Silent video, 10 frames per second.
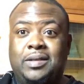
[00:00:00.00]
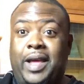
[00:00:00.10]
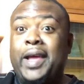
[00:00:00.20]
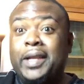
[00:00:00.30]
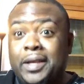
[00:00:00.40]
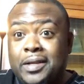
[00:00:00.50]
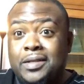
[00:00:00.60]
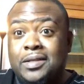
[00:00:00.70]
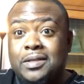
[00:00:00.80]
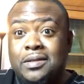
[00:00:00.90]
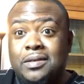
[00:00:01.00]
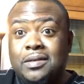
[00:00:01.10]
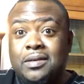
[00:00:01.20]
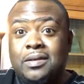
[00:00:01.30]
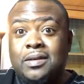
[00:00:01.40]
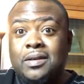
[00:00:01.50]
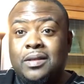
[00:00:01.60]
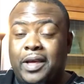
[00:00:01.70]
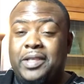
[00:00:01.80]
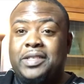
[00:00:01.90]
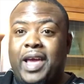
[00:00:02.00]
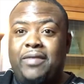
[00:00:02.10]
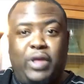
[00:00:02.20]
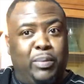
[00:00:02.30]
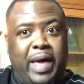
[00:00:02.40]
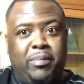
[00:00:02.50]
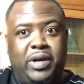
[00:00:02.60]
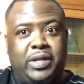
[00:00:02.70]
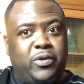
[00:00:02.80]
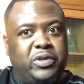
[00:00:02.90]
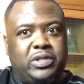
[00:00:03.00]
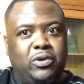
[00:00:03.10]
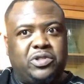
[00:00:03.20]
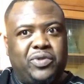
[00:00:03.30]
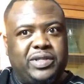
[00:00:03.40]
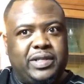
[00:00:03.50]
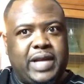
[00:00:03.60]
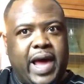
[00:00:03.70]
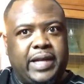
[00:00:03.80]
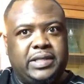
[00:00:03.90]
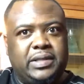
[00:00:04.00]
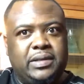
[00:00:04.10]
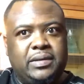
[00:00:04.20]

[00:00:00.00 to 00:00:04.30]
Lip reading: The Indians, they just gave them that money. There was no strings attached.